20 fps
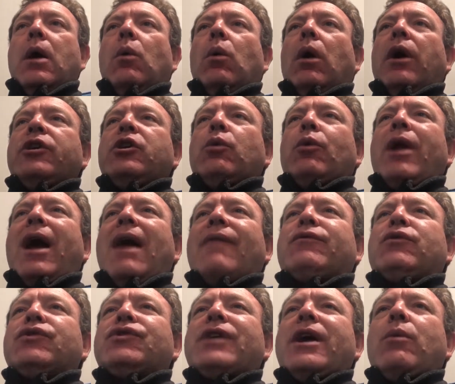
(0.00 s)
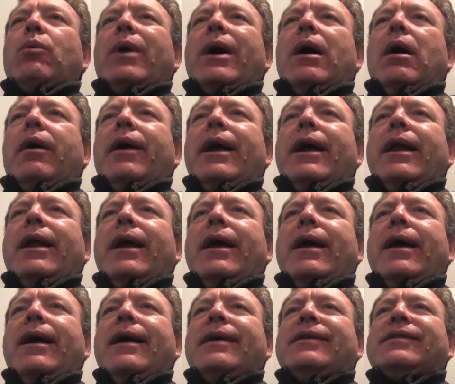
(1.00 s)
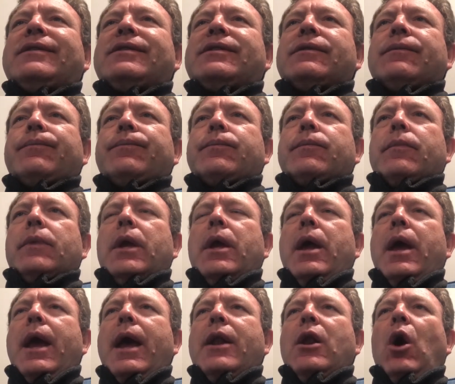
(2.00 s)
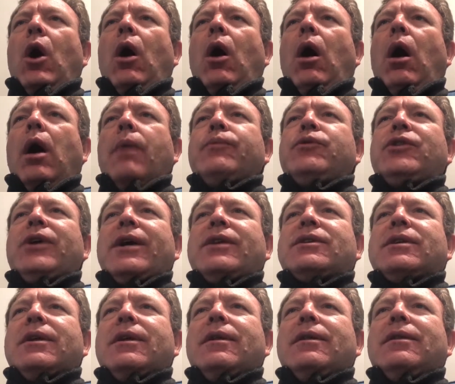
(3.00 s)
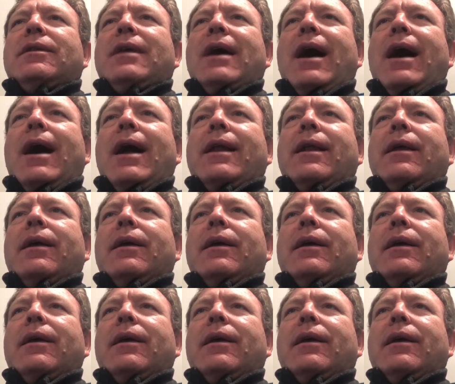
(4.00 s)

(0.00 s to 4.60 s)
Well, you would have to say, well, it is an object that